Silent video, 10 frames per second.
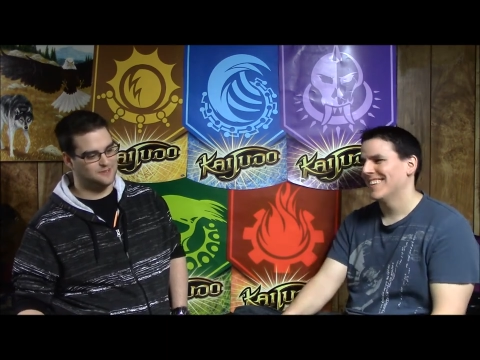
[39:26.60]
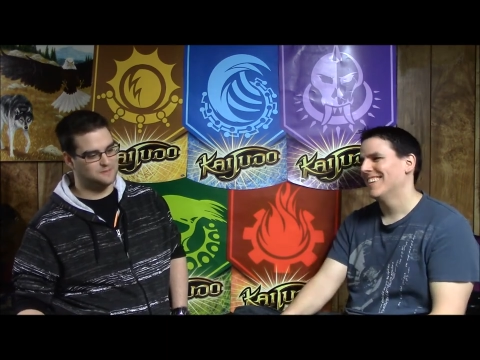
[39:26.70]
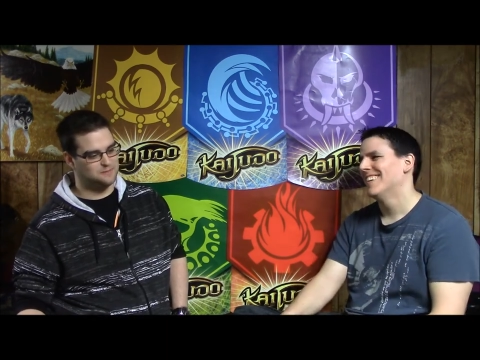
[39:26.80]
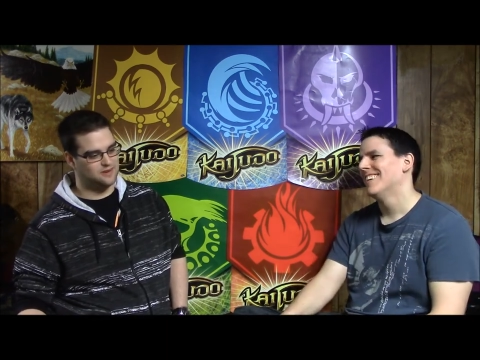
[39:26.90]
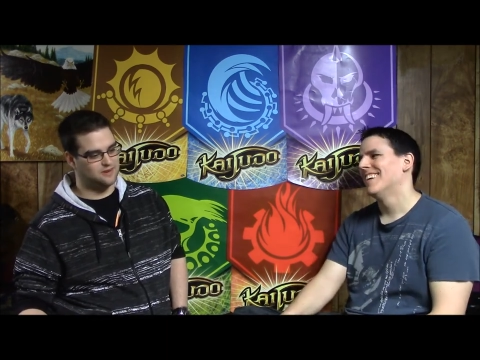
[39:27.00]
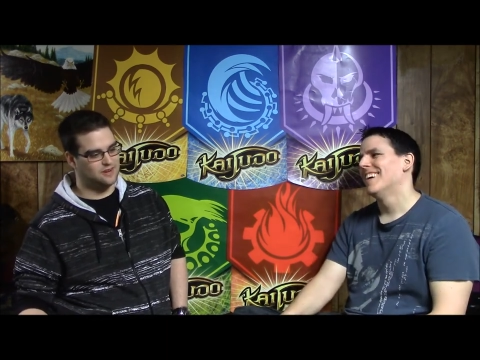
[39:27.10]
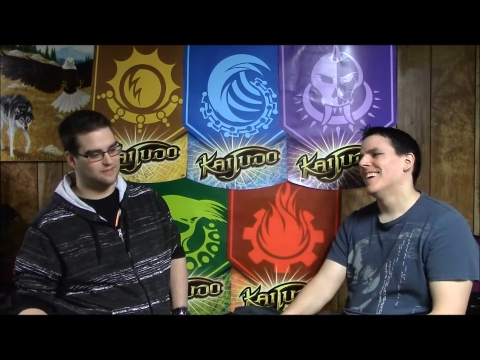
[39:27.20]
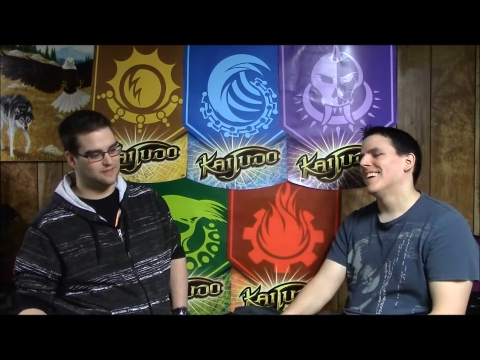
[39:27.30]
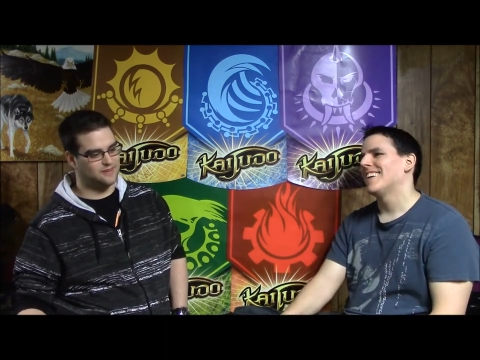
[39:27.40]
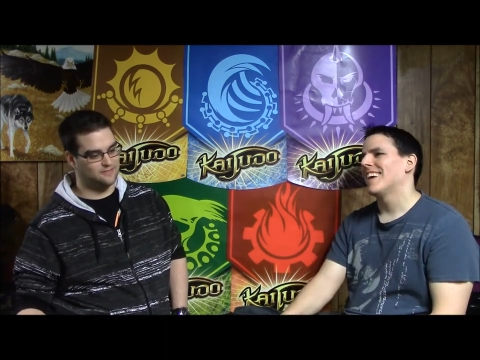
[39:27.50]
Speaker 1: you're just better
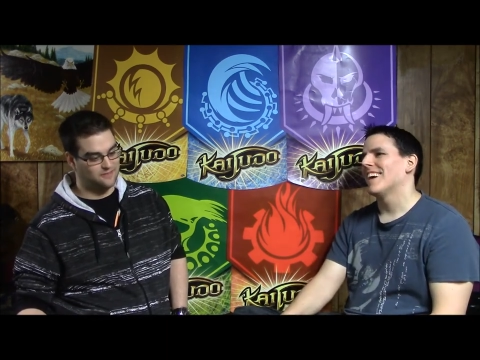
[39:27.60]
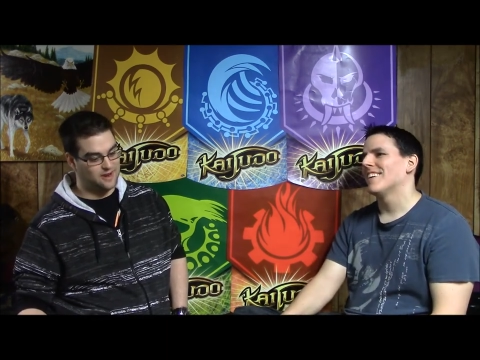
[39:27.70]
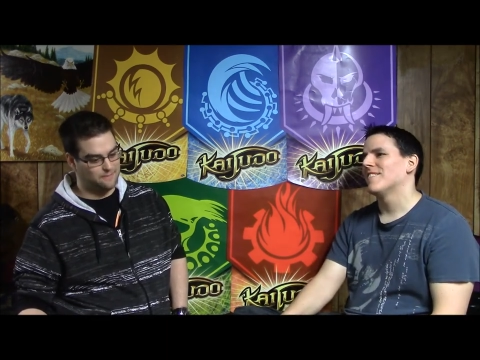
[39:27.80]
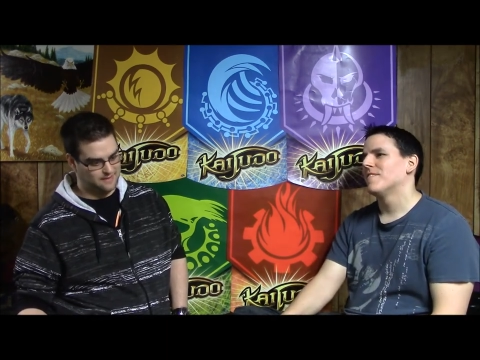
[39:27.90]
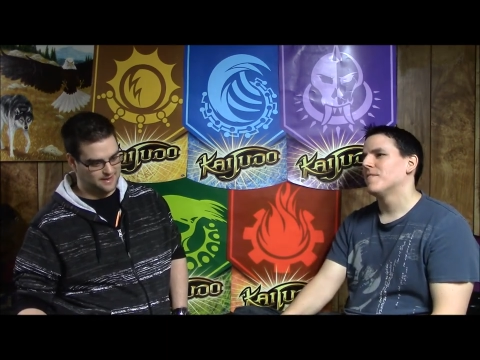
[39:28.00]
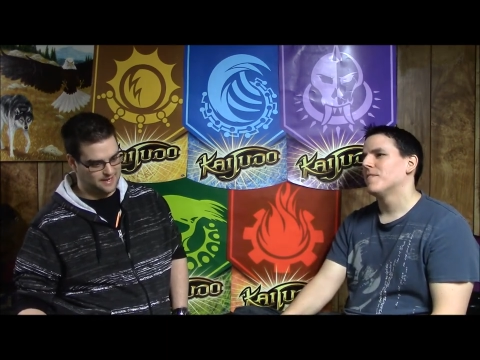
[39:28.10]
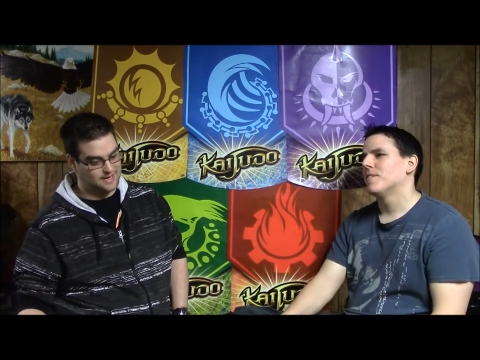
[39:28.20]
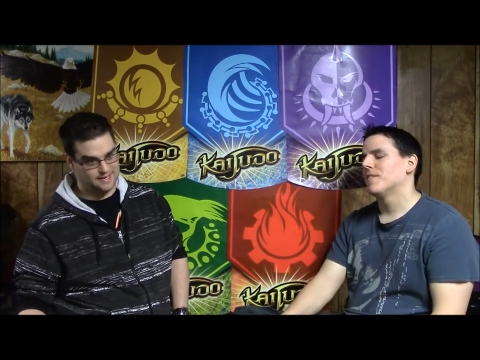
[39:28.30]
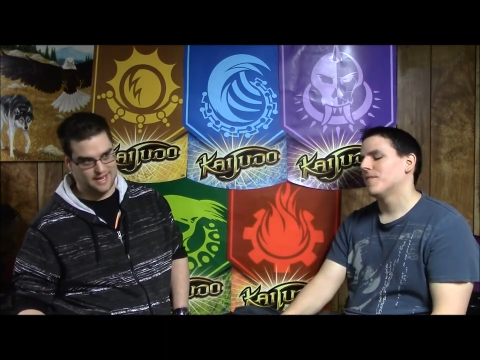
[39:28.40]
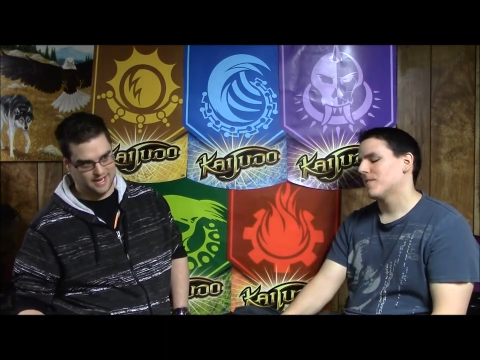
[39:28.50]
off like yeah. ramping
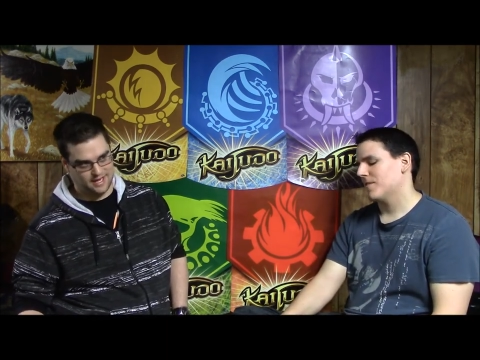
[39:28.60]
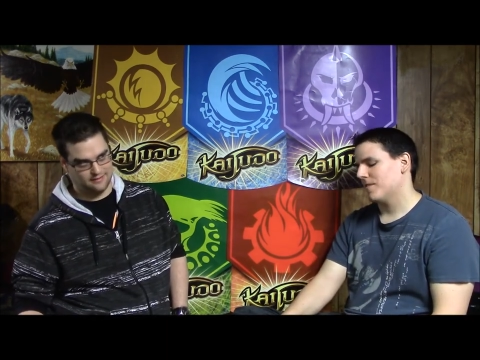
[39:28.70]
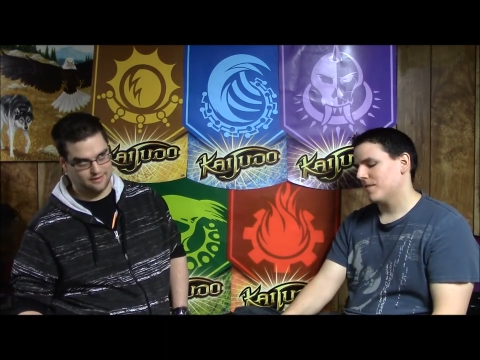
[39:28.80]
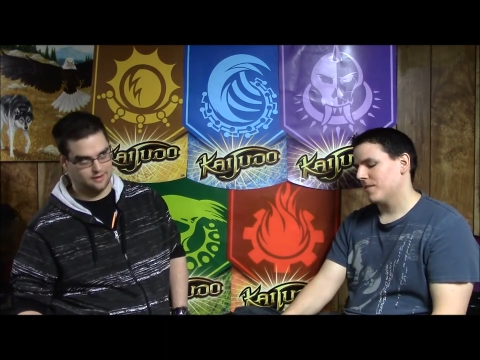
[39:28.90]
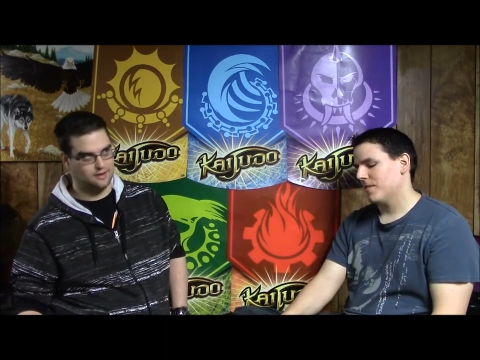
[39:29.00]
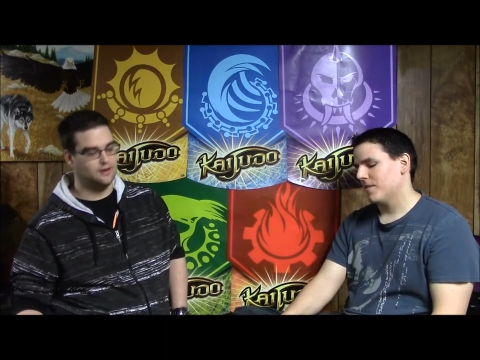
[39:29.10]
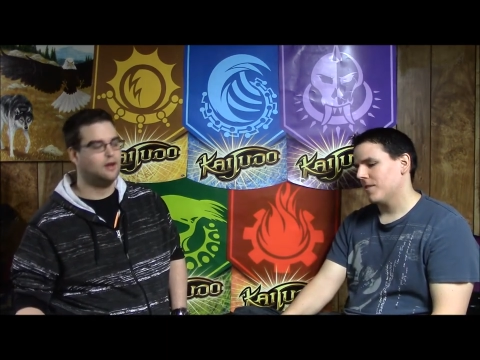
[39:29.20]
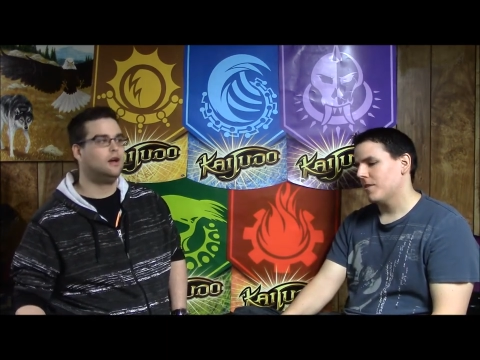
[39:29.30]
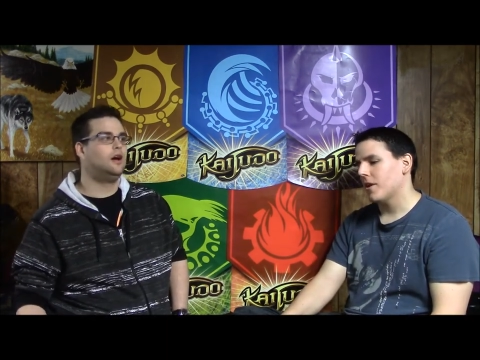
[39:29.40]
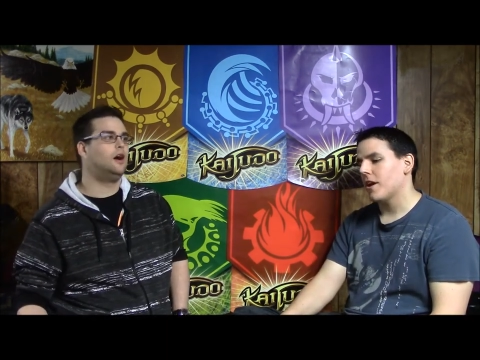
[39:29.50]
into Haven.
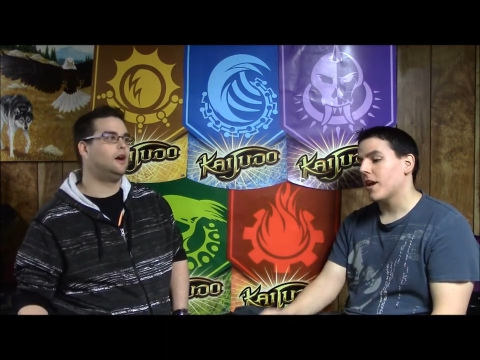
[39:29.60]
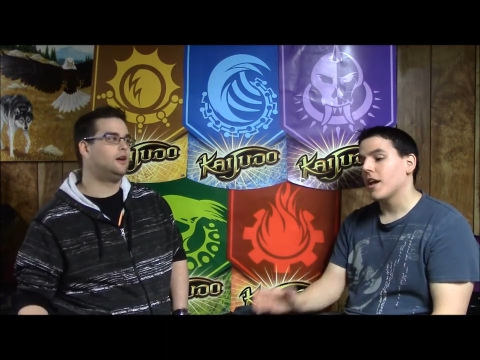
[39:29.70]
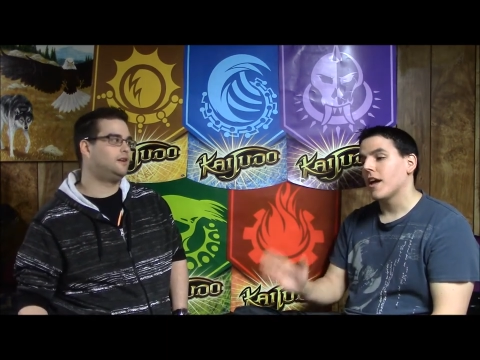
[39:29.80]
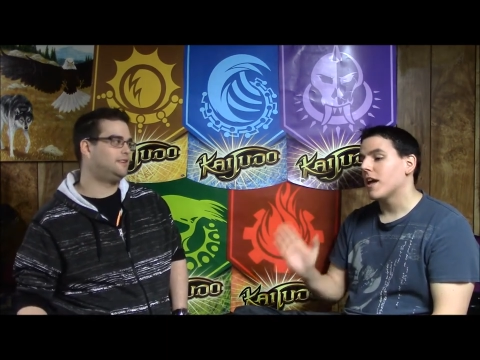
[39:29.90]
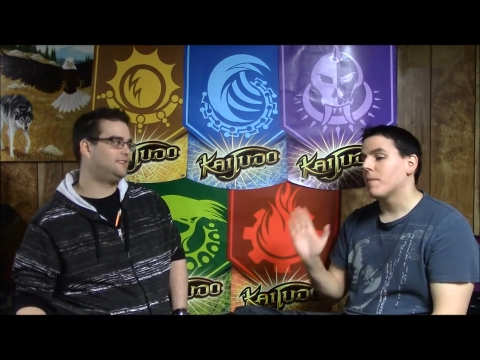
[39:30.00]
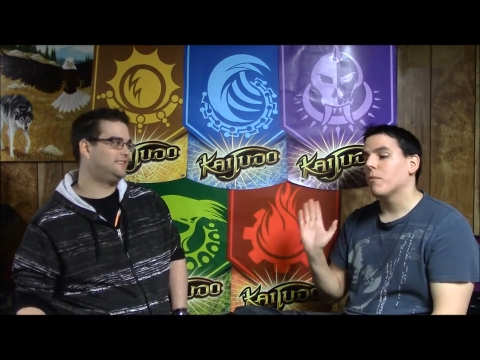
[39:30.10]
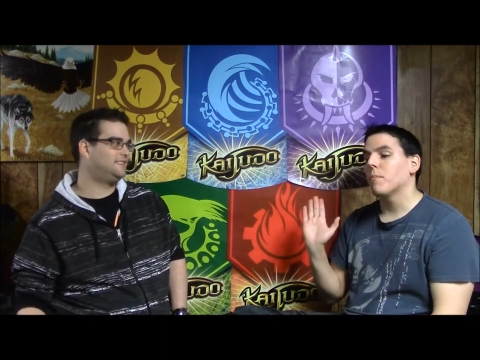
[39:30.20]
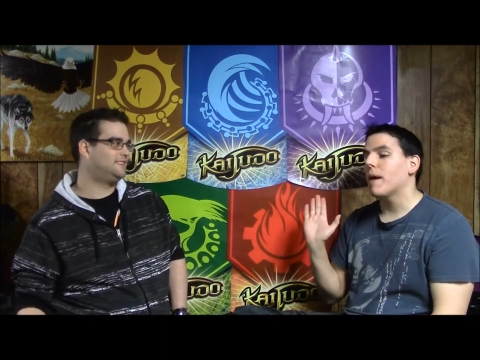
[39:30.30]
No, hey, hey, more